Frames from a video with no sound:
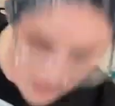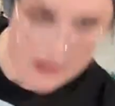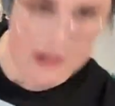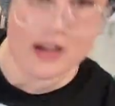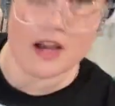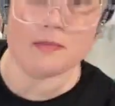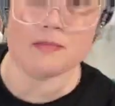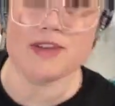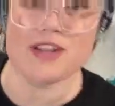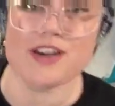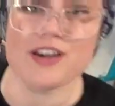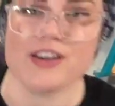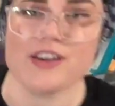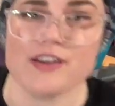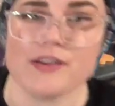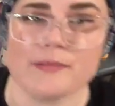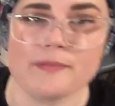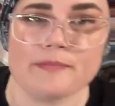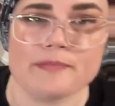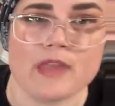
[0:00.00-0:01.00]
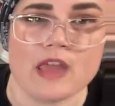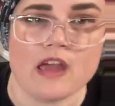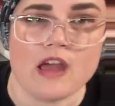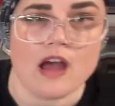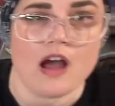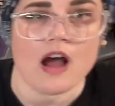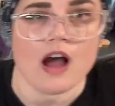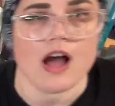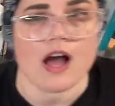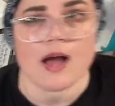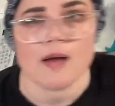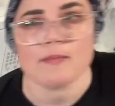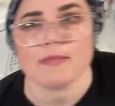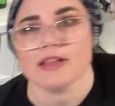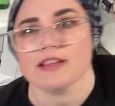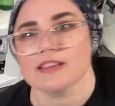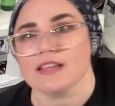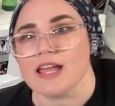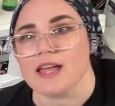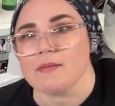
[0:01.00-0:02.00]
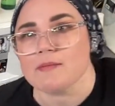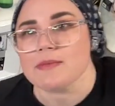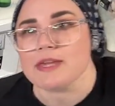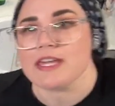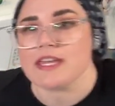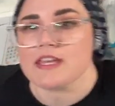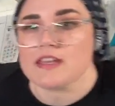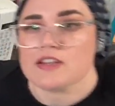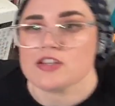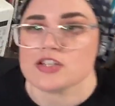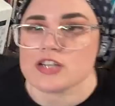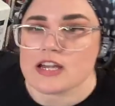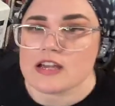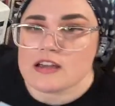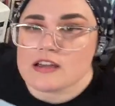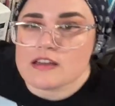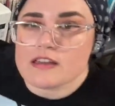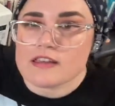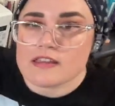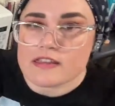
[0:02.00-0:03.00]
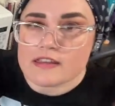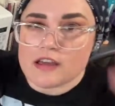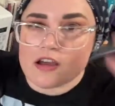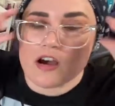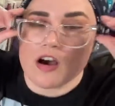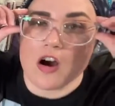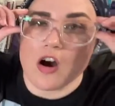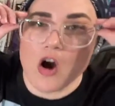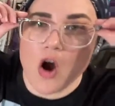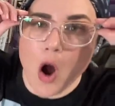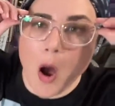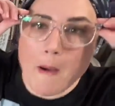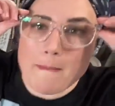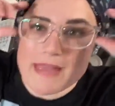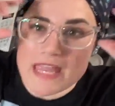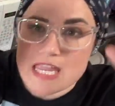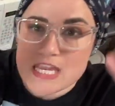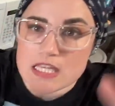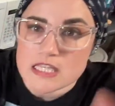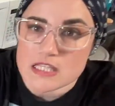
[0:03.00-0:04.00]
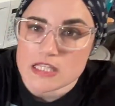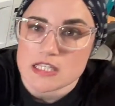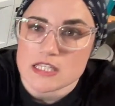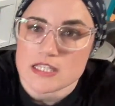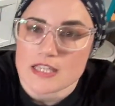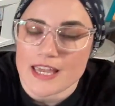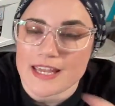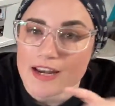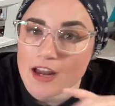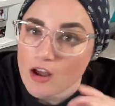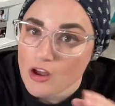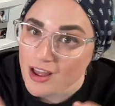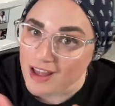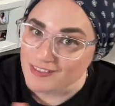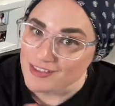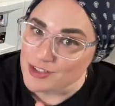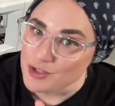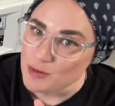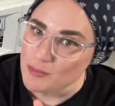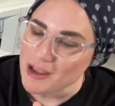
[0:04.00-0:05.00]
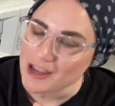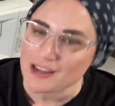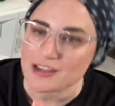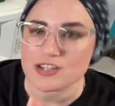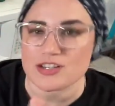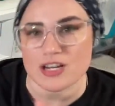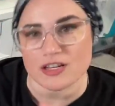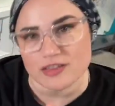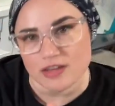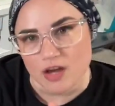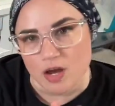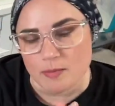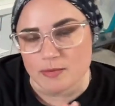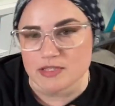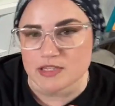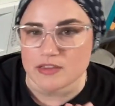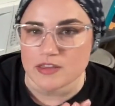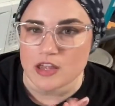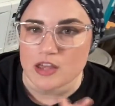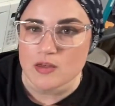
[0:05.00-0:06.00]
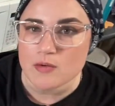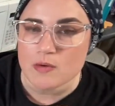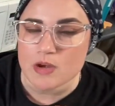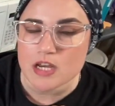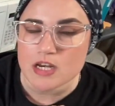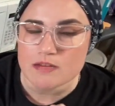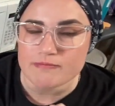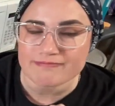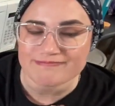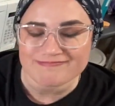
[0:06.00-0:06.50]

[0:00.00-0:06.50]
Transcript: I'm done. Let me check the comments, and I'll have to go back and check the comments on the other one.